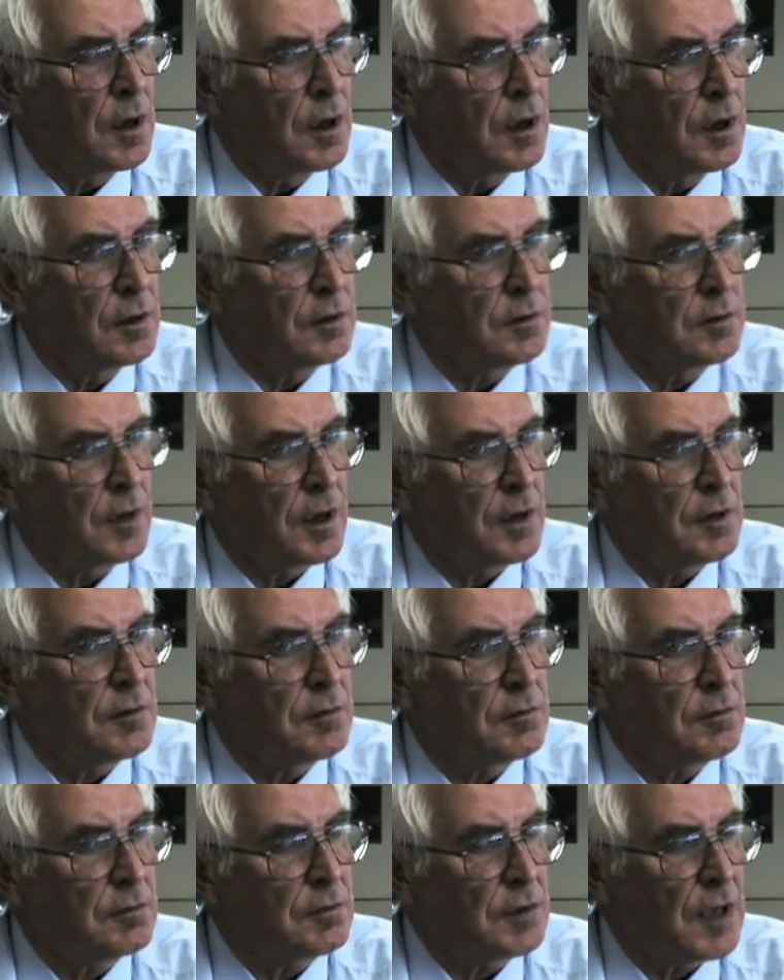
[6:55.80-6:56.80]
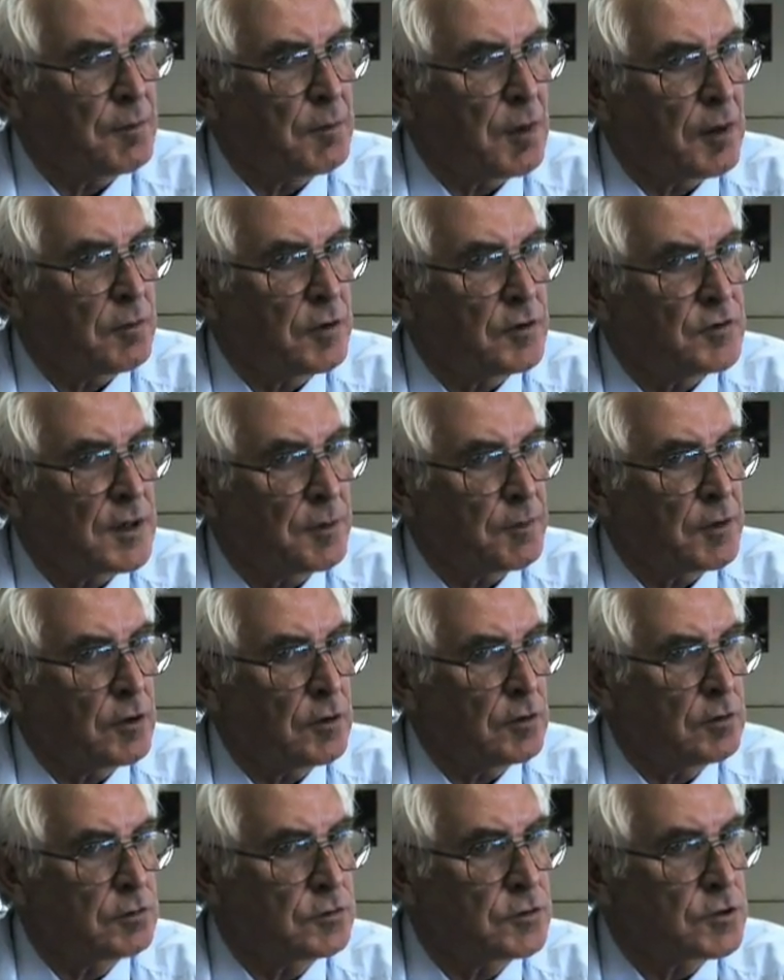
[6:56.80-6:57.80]
and they'd come up with something
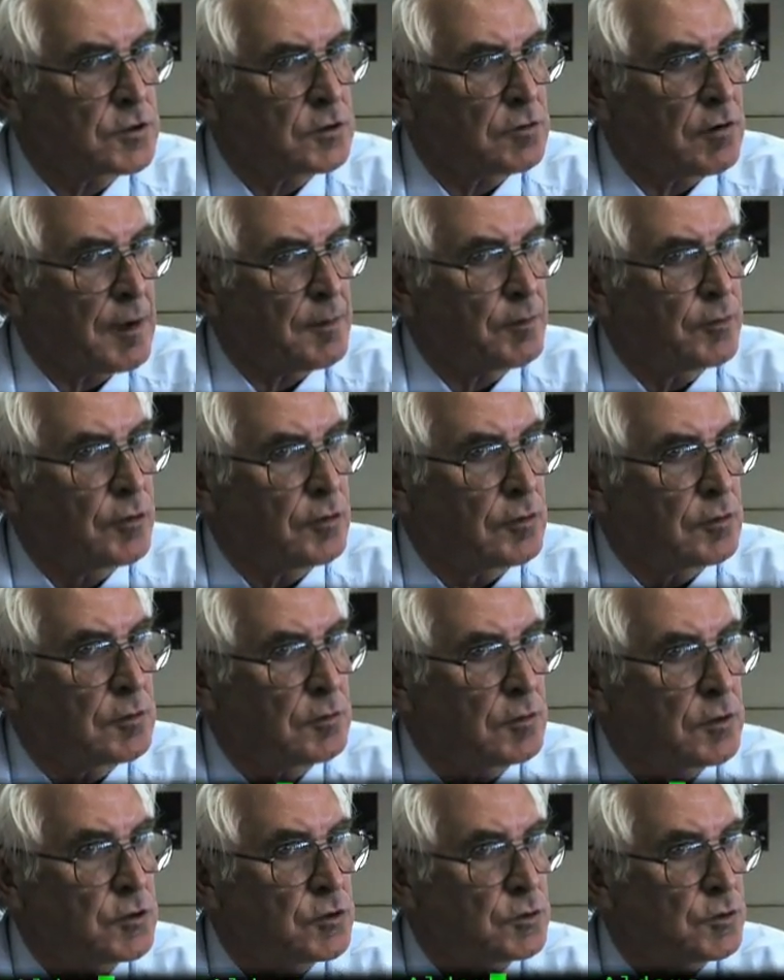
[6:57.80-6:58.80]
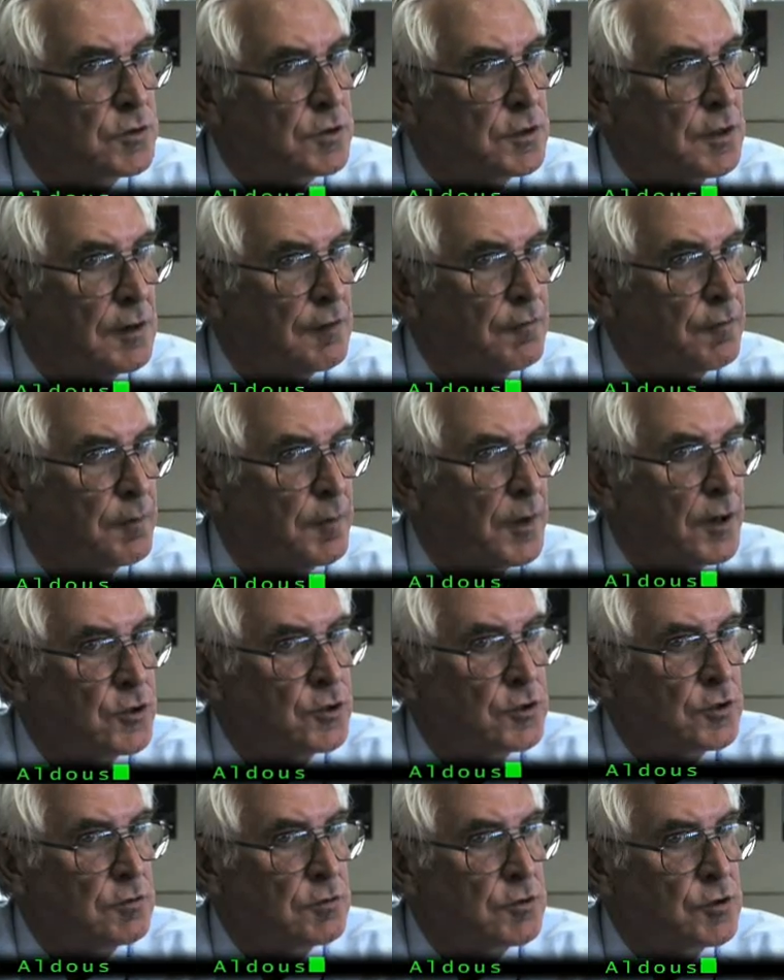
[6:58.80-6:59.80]
called Scrapple, which was an
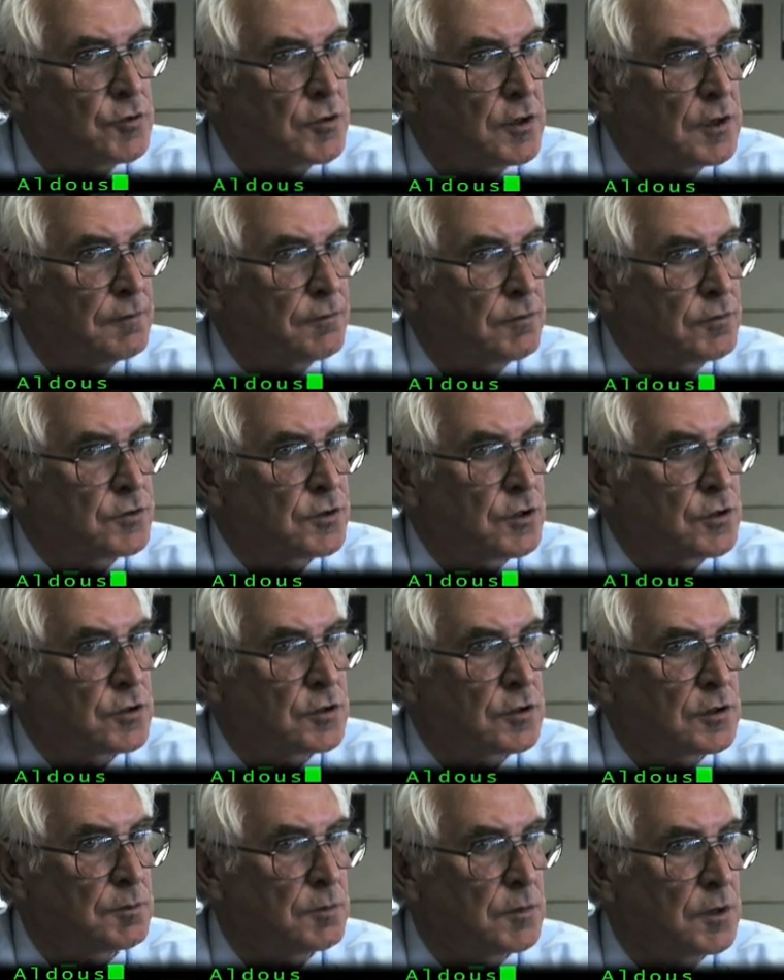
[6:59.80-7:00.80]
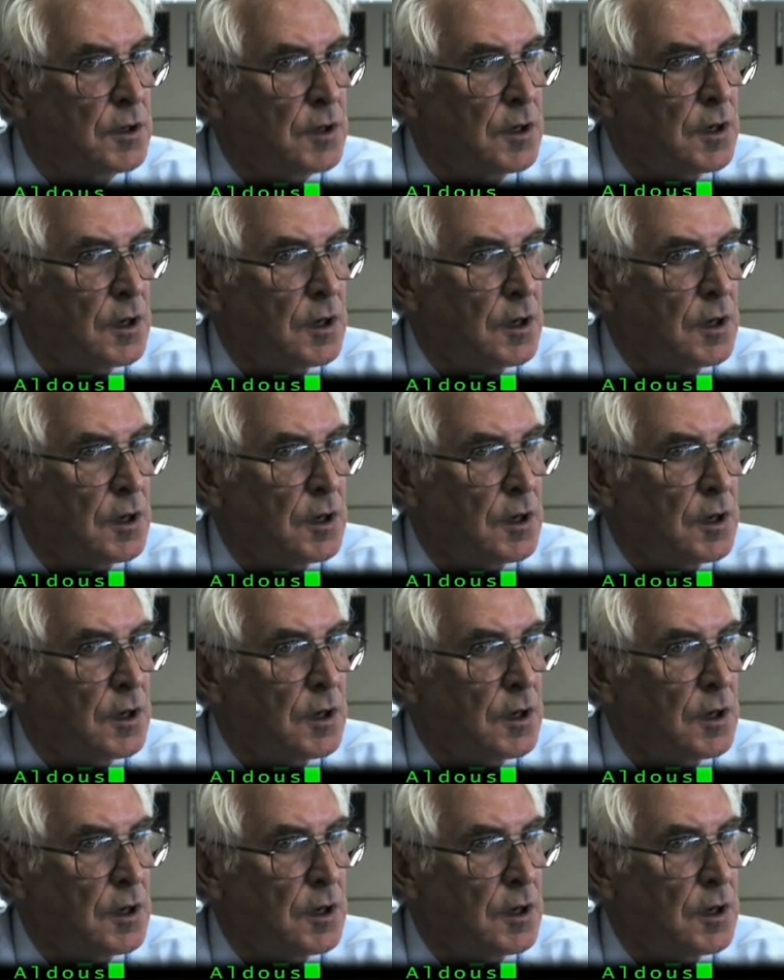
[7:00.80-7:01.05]
information retrieval system.